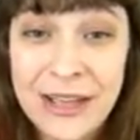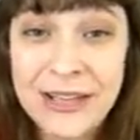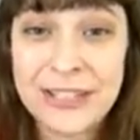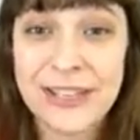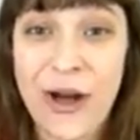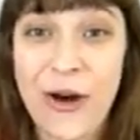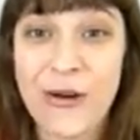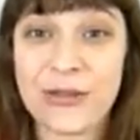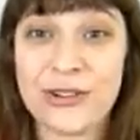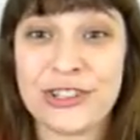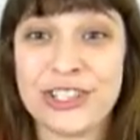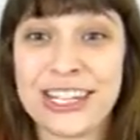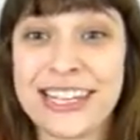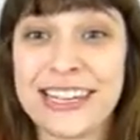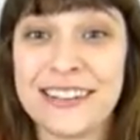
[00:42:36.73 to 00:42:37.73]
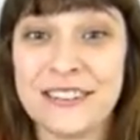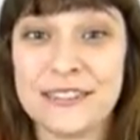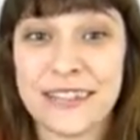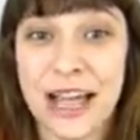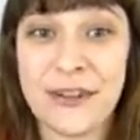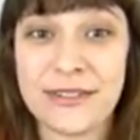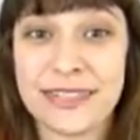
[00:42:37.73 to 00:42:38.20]
So she
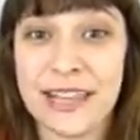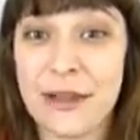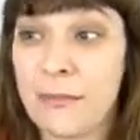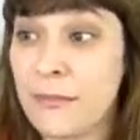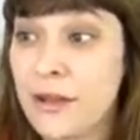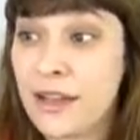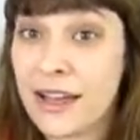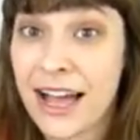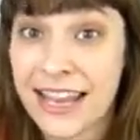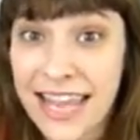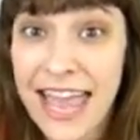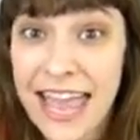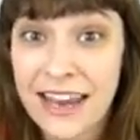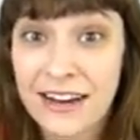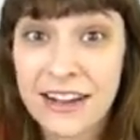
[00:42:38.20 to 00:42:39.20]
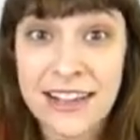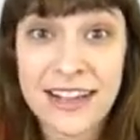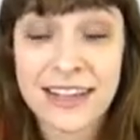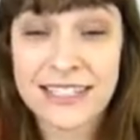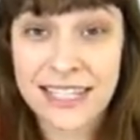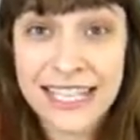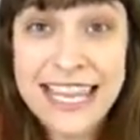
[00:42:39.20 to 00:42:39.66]
tells him again
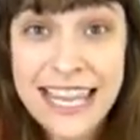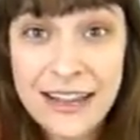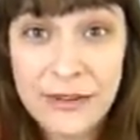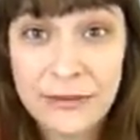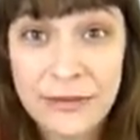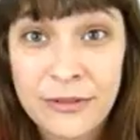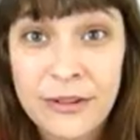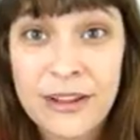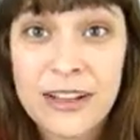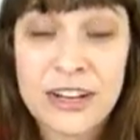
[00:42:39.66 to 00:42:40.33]
to leave.